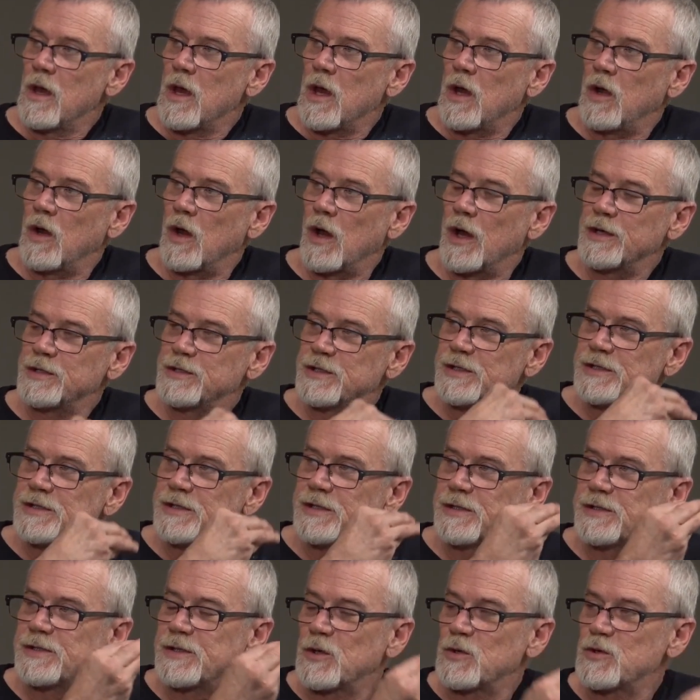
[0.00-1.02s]
Not just
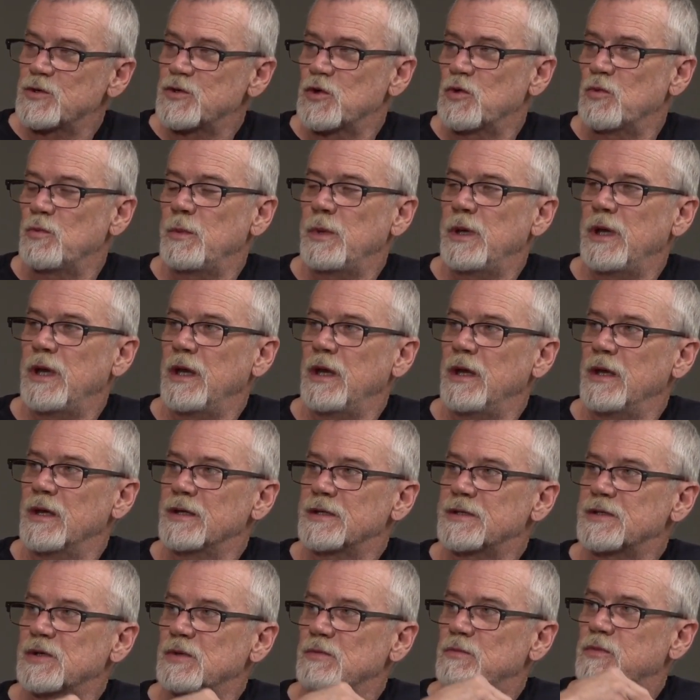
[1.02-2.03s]
the social media
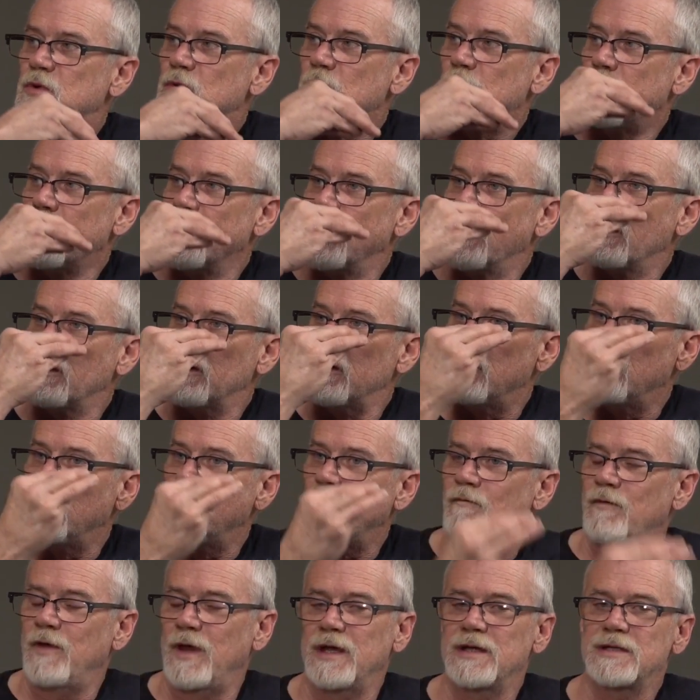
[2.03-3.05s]
support and
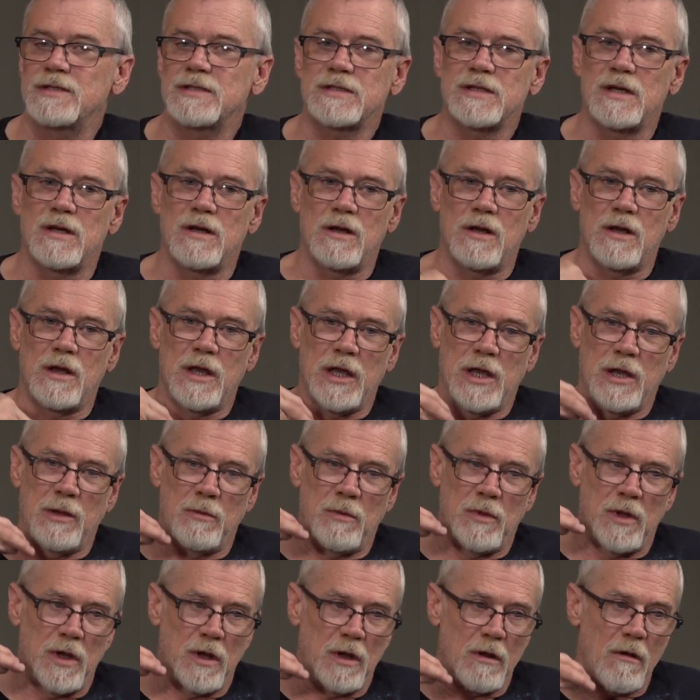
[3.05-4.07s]
FaceTime
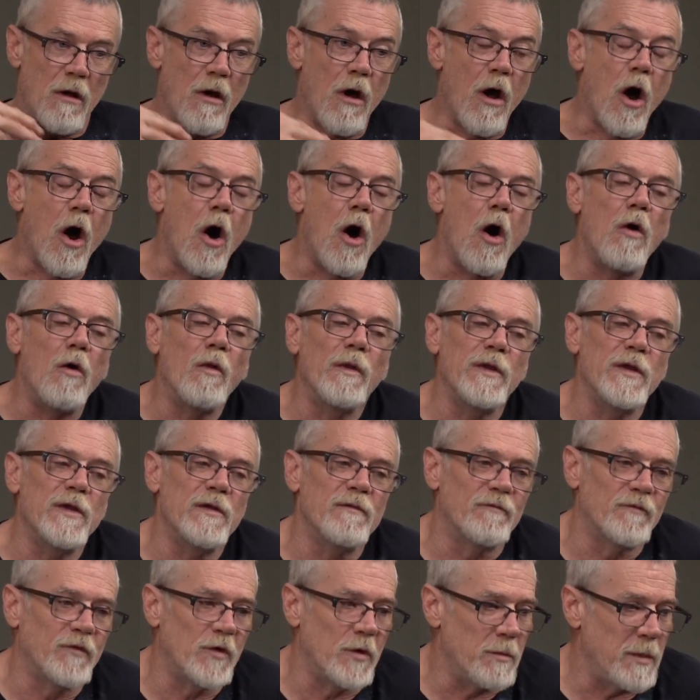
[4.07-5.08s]
and all the
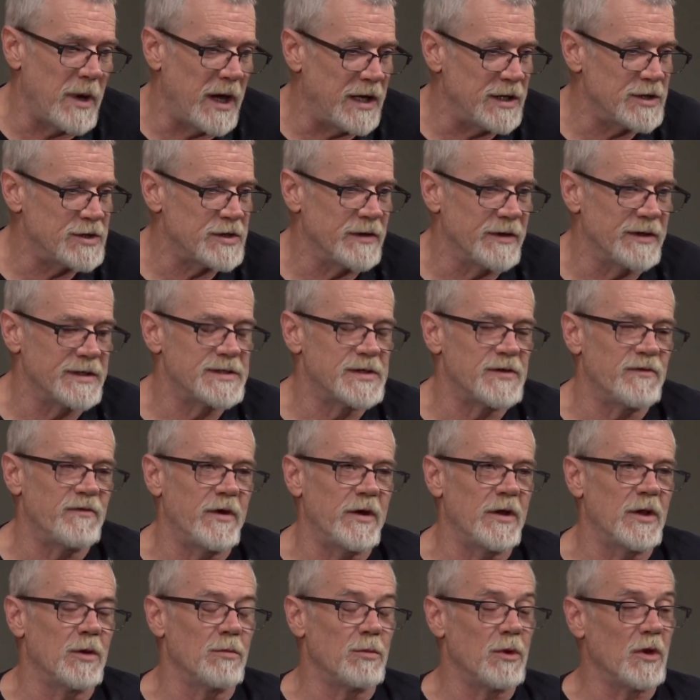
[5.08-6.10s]
information that's
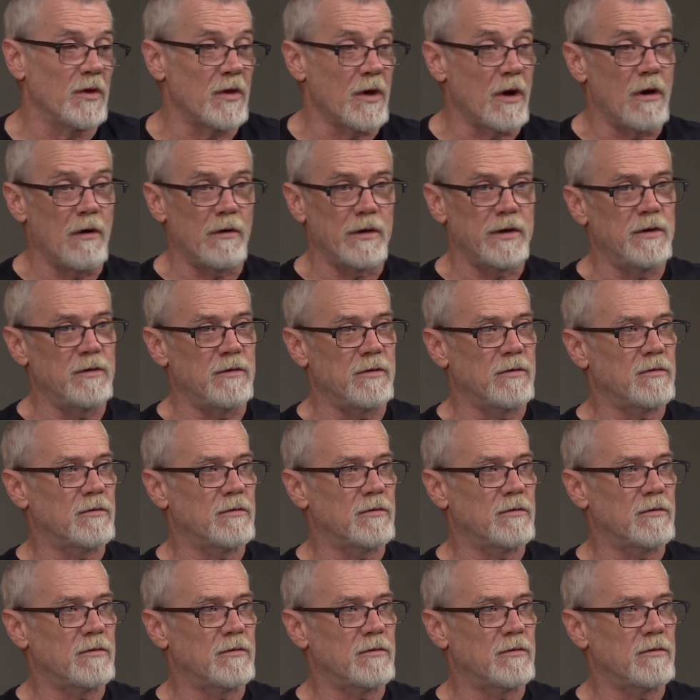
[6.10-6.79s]
available to all you